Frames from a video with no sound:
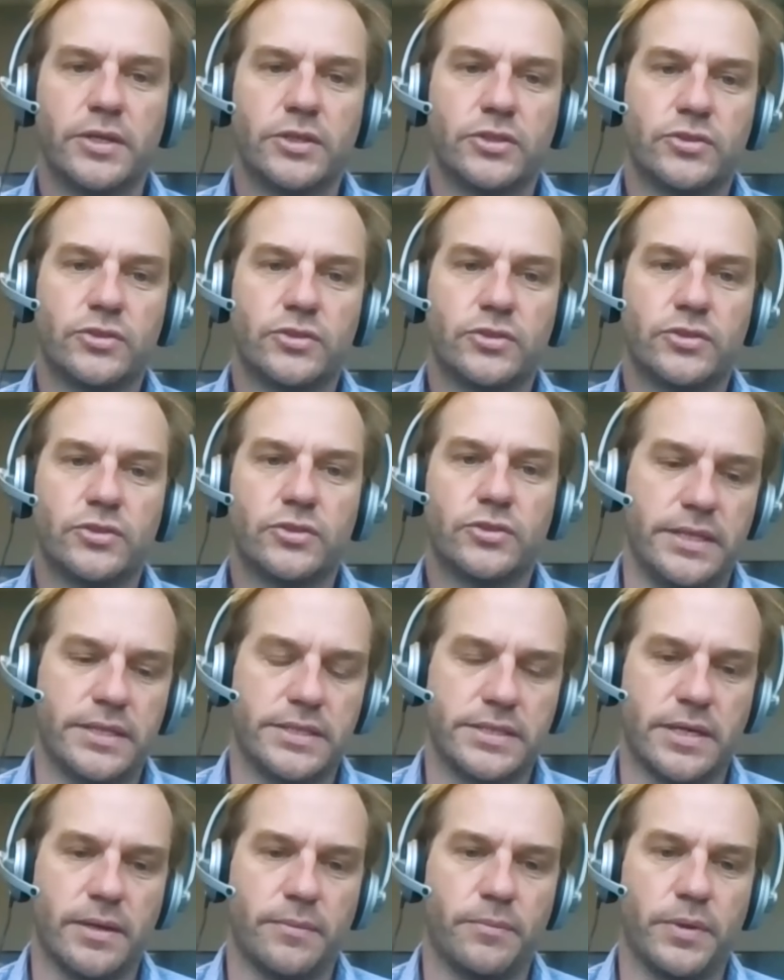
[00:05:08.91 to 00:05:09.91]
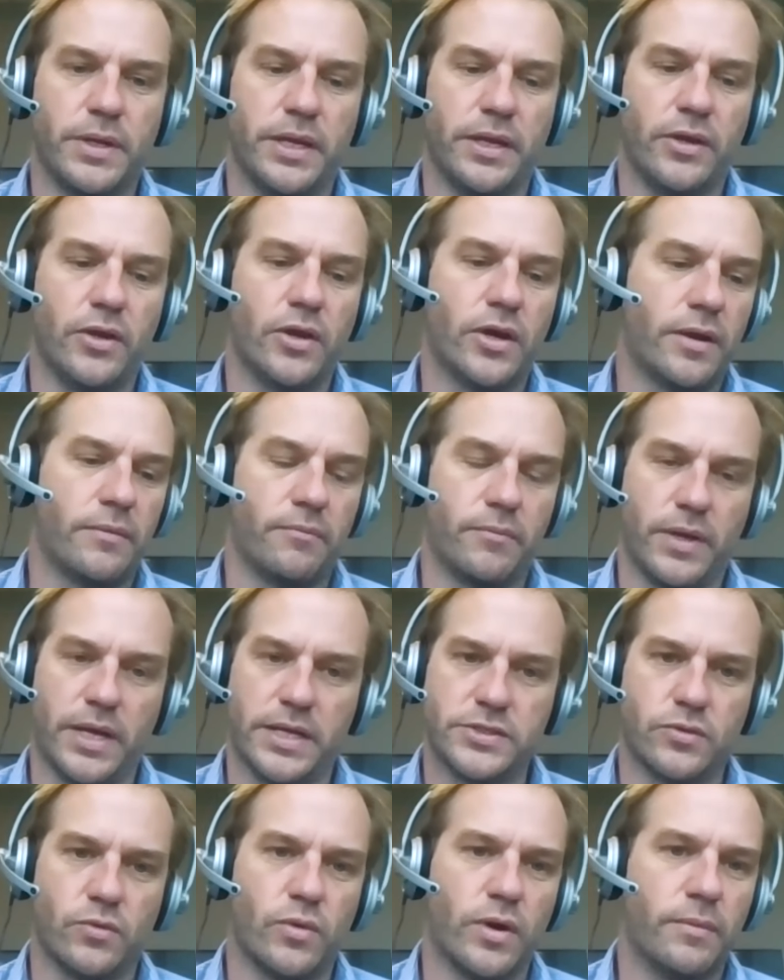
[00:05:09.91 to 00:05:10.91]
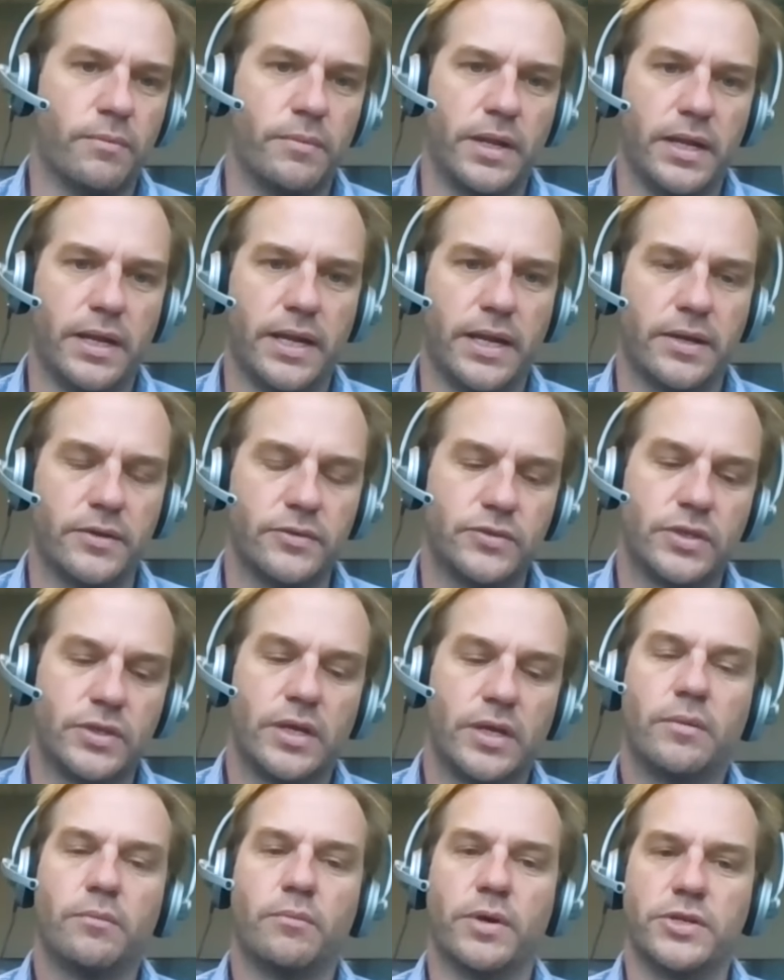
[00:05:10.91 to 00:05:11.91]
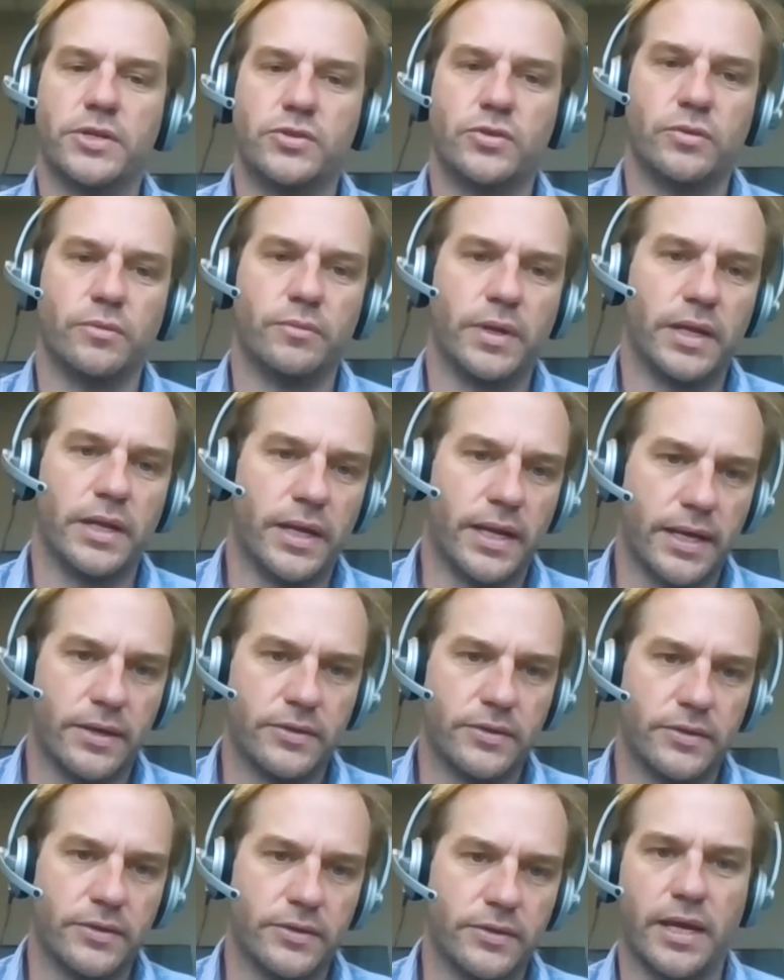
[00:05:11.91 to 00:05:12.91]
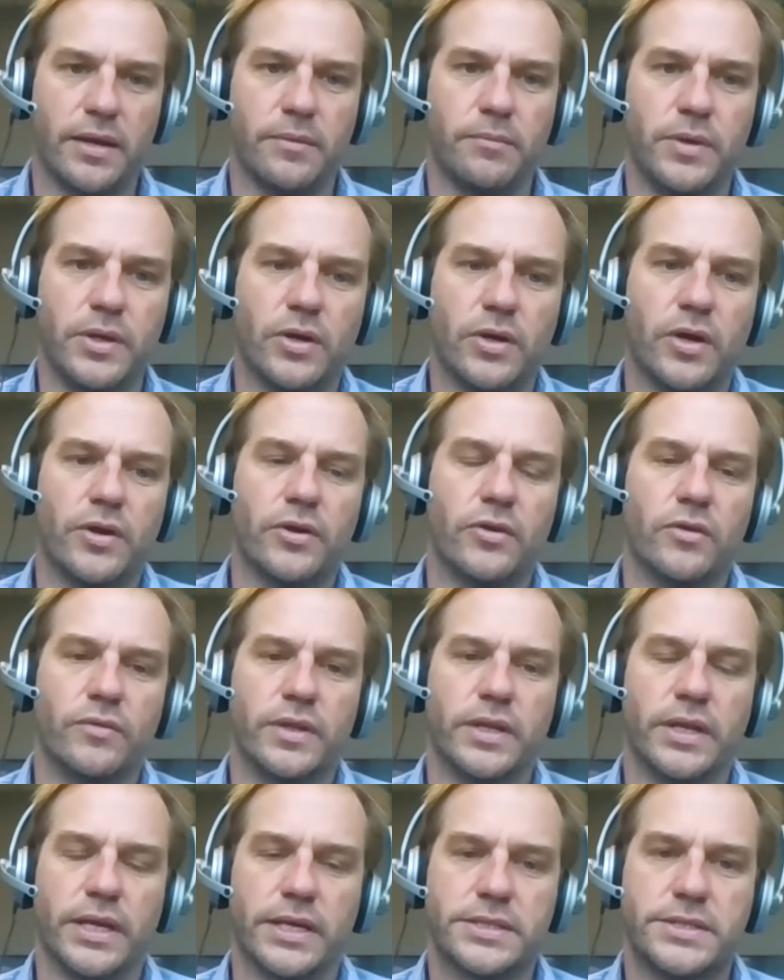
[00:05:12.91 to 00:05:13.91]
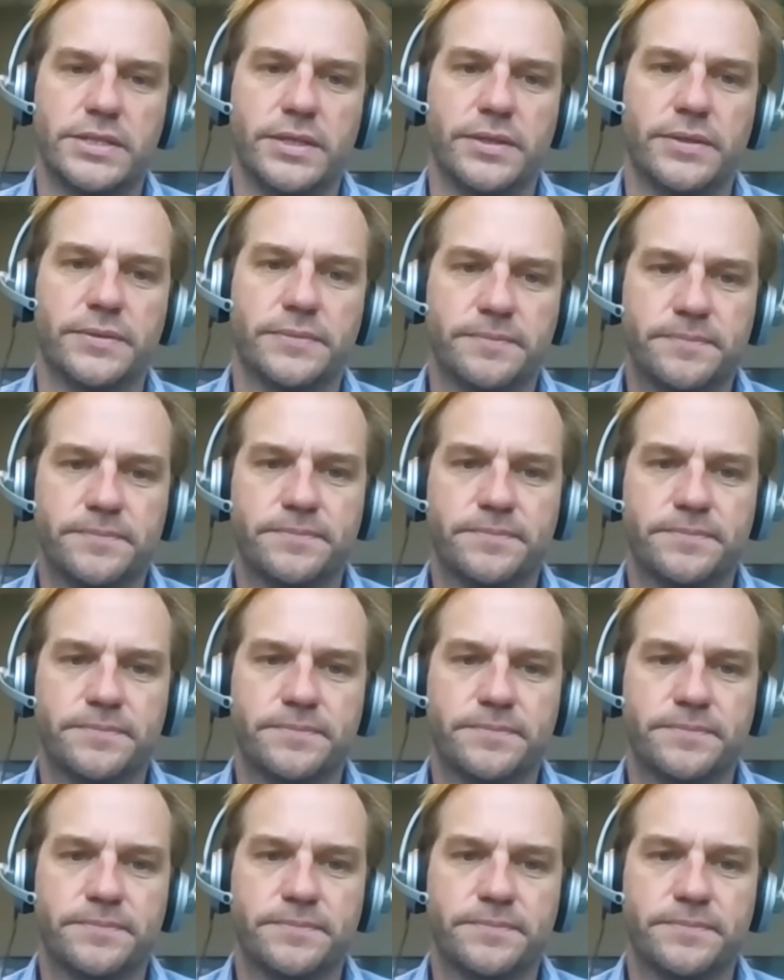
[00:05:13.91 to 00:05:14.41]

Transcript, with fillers: So I see this company not as a one million ounce, but two million ounce and beyond over the next year.